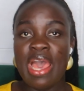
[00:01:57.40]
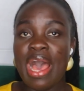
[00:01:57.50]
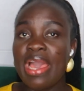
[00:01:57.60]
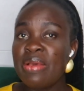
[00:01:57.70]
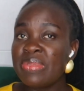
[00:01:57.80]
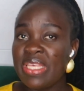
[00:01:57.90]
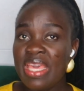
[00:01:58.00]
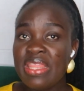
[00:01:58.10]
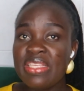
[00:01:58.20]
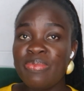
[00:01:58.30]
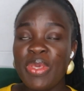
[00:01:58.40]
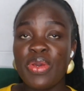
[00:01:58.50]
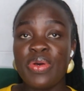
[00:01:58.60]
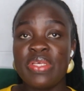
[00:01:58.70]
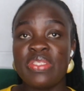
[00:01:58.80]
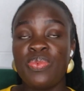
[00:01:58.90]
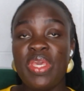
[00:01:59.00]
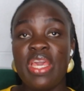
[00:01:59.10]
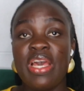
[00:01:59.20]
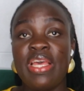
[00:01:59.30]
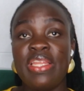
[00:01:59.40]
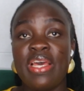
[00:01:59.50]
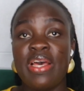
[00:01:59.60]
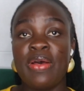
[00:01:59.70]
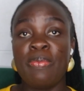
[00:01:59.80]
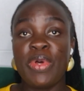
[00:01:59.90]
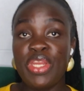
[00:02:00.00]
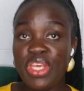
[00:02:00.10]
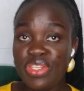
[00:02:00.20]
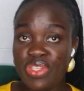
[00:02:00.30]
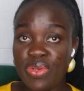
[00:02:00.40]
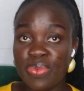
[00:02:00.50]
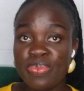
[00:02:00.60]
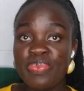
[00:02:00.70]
I am saying this because we had an issue,